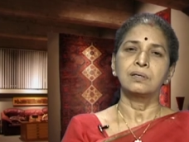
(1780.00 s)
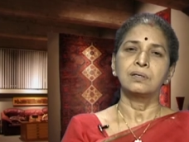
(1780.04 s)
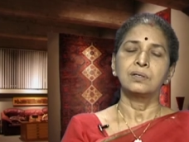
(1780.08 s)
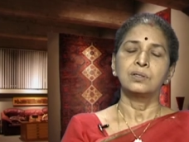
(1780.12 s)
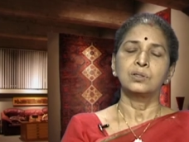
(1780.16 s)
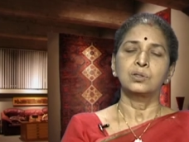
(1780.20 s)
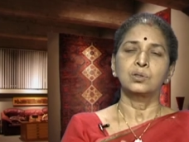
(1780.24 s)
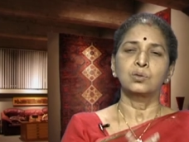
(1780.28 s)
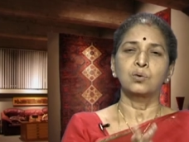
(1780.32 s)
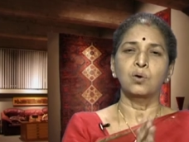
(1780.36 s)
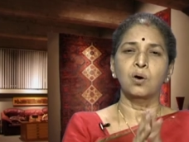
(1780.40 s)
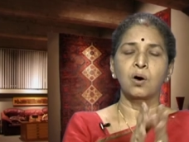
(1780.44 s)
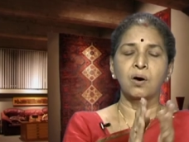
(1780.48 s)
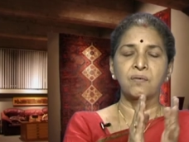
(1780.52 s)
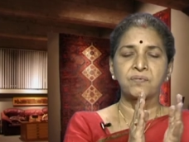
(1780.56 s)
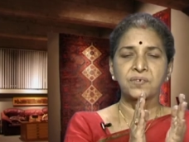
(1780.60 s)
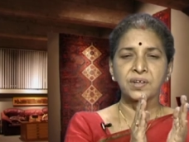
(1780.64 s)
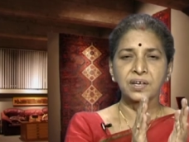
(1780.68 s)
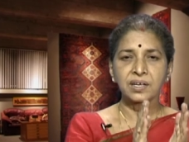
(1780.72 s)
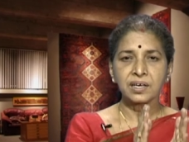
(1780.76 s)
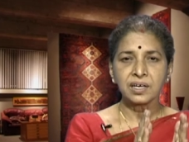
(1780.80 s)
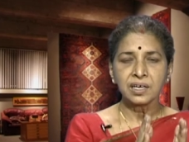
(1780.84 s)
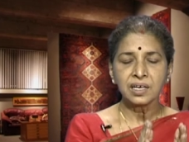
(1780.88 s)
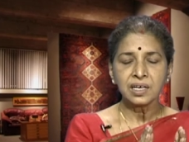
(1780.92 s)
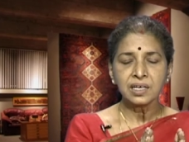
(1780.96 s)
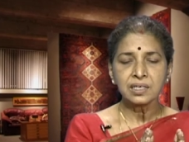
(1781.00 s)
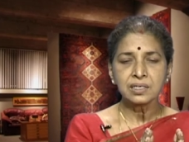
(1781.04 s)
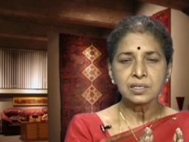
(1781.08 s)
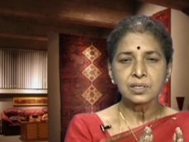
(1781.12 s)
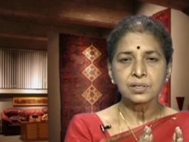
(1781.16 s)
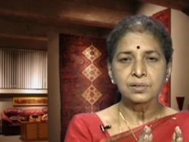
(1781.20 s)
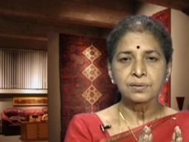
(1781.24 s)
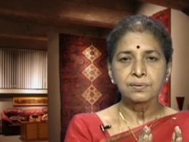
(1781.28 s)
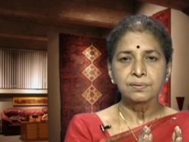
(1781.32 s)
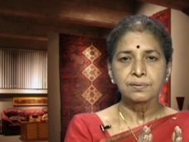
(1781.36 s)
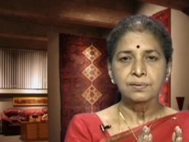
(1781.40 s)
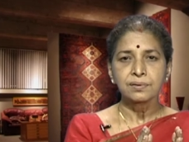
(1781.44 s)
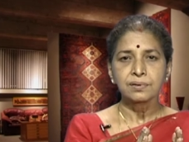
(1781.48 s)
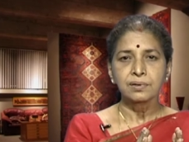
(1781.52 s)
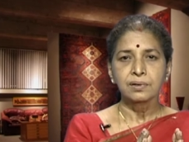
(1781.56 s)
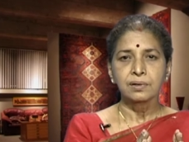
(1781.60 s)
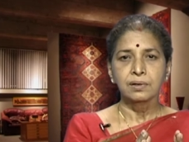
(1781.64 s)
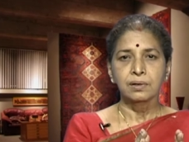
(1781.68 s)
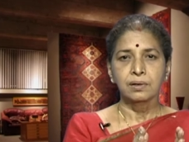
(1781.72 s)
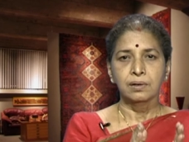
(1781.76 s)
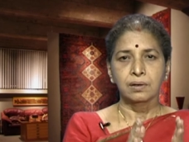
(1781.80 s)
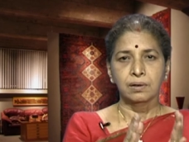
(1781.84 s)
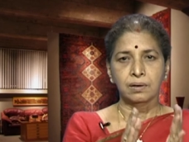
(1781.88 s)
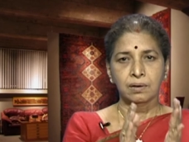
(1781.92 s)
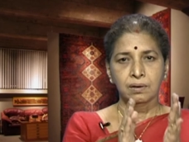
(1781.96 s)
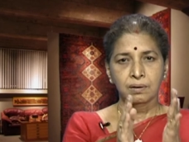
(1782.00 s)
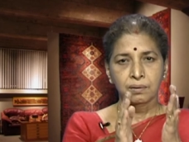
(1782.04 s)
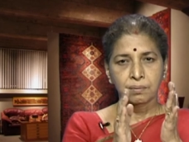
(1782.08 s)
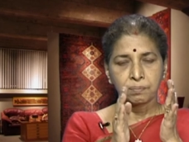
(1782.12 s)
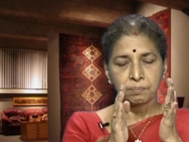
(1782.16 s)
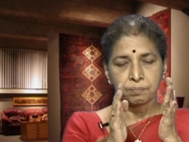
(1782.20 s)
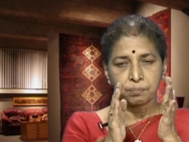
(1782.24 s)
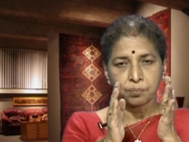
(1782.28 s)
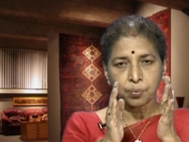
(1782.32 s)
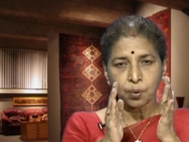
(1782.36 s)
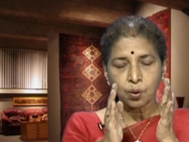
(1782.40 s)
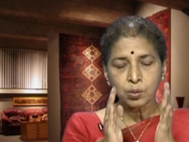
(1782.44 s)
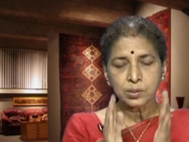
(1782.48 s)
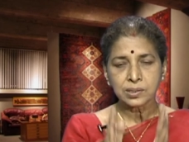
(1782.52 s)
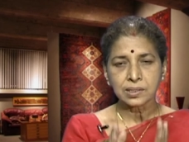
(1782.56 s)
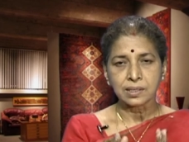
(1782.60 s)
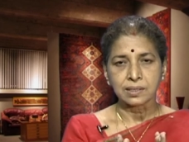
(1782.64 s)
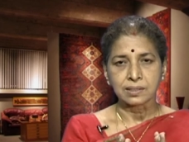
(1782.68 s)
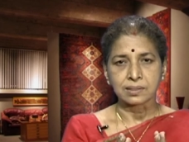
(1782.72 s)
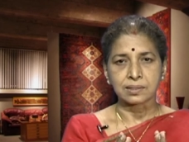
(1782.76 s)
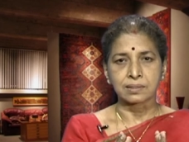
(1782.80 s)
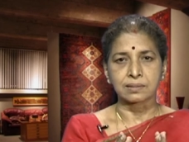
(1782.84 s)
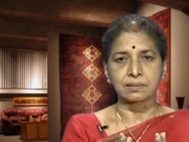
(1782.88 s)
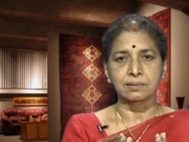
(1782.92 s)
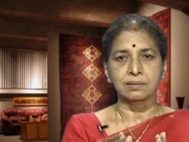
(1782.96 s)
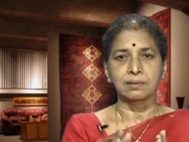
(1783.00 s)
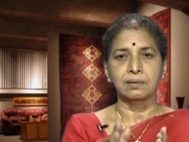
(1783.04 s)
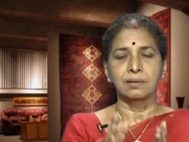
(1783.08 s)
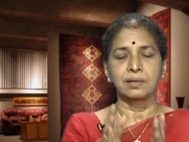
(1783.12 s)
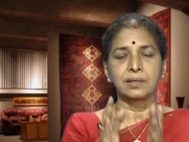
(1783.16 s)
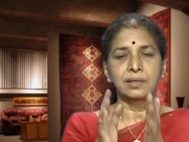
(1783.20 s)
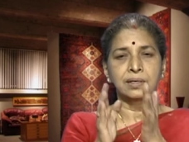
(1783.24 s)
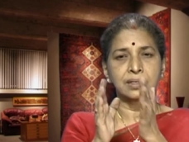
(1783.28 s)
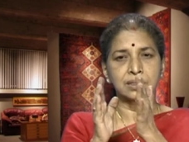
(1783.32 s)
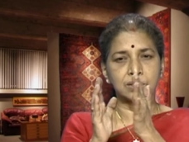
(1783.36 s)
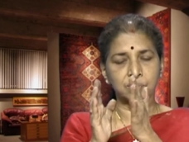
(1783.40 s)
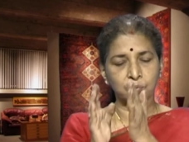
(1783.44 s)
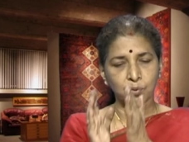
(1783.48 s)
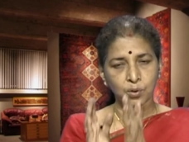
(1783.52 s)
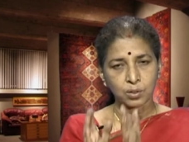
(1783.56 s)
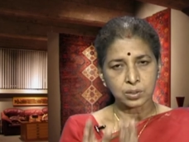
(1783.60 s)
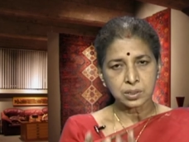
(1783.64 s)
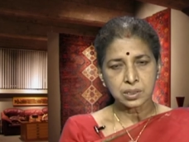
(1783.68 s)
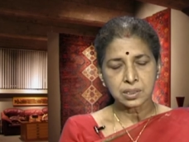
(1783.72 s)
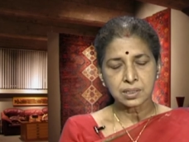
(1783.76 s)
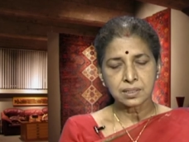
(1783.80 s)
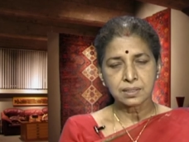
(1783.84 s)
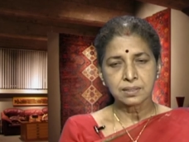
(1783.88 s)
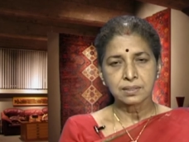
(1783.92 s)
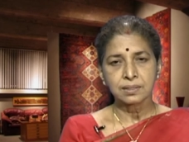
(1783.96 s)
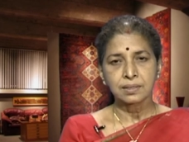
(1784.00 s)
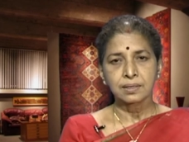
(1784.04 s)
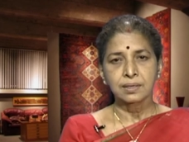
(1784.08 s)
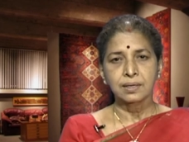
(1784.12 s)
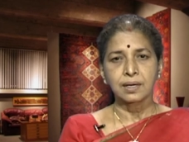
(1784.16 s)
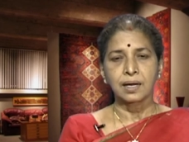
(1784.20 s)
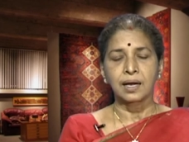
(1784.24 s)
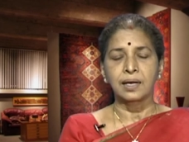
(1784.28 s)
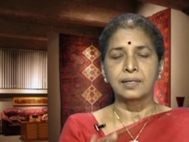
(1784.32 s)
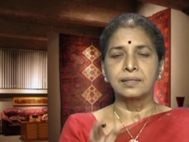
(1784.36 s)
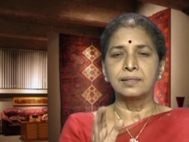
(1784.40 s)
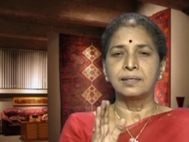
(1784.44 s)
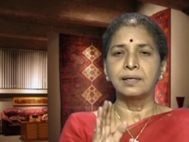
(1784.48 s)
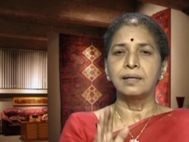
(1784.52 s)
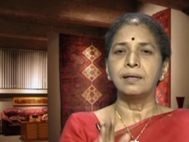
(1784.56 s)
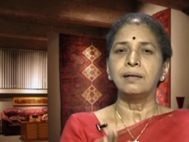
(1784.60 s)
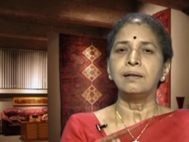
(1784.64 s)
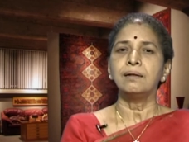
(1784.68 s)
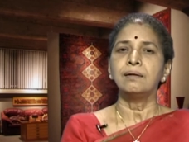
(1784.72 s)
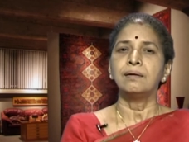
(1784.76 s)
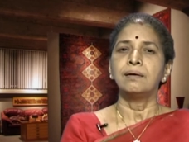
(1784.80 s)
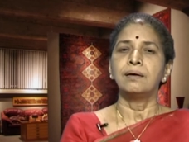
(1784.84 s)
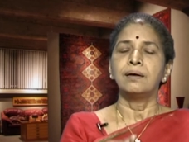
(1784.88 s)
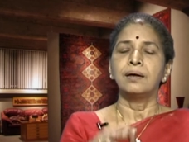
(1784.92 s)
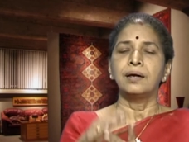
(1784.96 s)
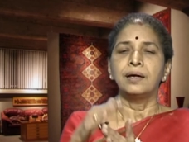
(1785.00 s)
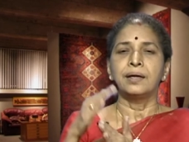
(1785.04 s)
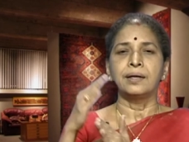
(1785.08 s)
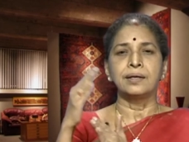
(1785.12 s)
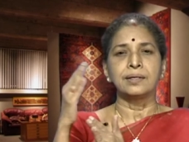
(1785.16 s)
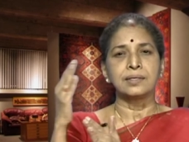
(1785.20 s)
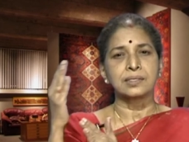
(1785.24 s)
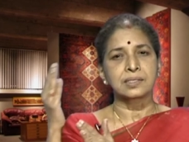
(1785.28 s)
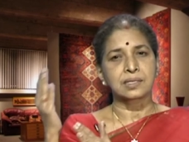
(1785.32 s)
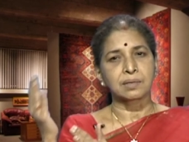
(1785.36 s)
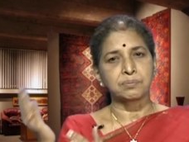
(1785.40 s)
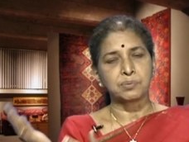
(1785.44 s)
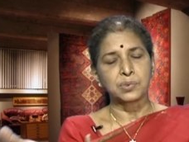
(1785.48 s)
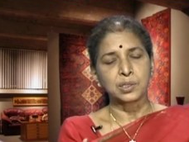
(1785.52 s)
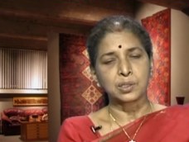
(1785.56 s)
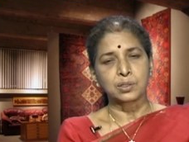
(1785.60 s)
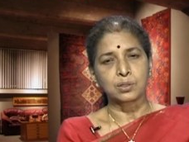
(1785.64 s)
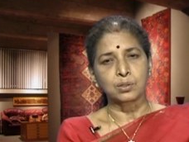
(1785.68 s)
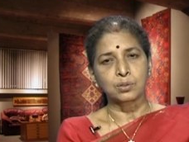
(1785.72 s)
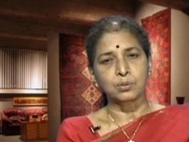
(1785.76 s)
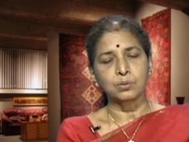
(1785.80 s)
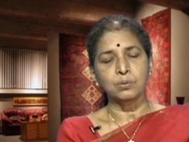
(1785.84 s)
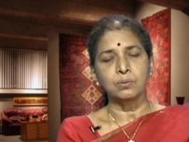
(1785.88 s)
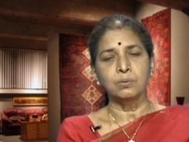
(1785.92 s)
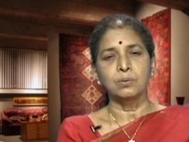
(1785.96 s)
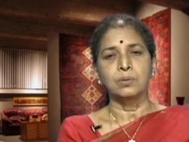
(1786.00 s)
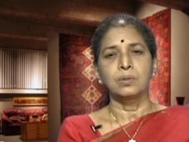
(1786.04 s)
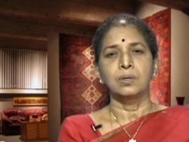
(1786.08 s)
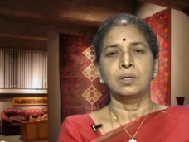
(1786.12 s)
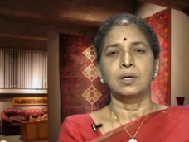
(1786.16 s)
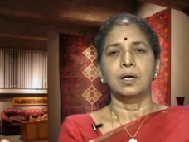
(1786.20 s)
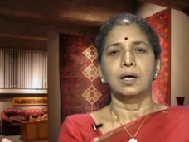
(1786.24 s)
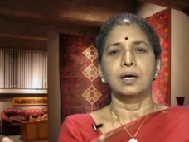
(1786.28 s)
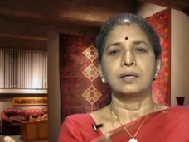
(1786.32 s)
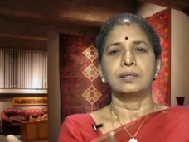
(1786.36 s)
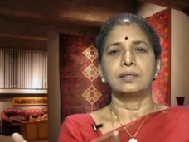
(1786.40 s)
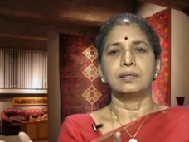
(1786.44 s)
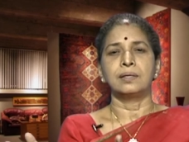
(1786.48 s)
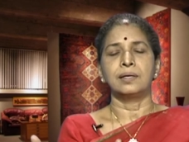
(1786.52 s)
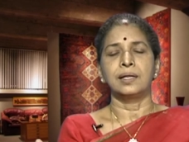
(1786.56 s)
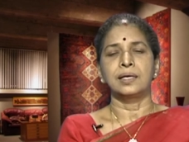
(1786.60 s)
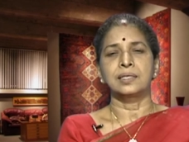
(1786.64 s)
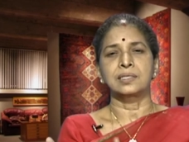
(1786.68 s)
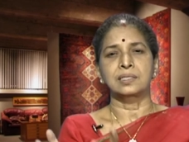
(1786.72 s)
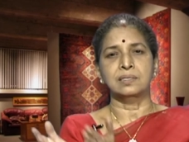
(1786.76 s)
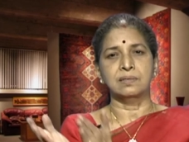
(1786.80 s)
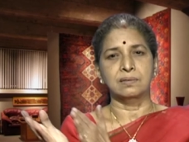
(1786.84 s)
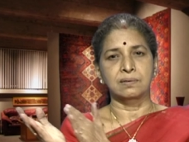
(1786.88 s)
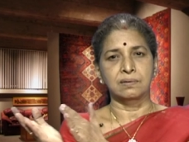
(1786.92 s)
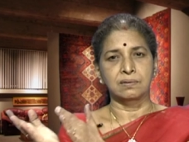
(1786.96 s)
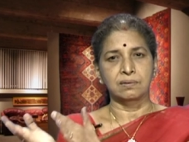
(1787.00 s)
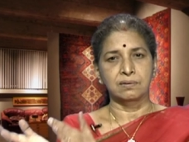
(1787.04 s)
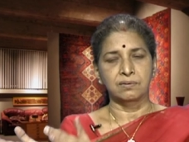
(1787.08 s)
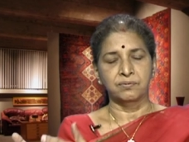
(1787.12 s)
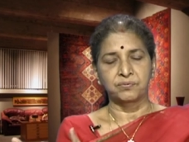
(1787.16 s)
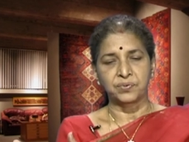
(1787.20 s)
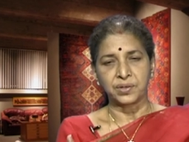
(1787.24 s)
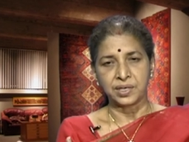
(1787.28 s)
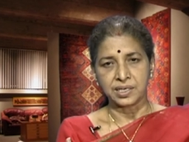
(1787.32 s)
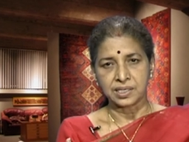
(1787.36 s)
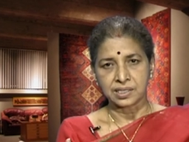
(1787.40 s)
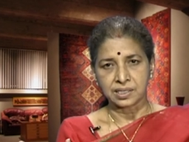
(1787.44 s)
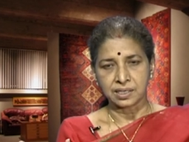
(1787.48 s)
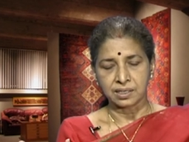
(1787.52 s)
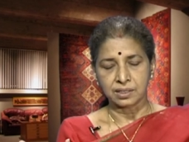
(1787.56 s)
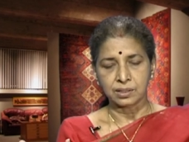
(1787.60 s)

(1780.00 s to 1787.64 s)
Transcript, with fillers: So, after each uh, process it is washed and then it is subjected to other next uh, finishing.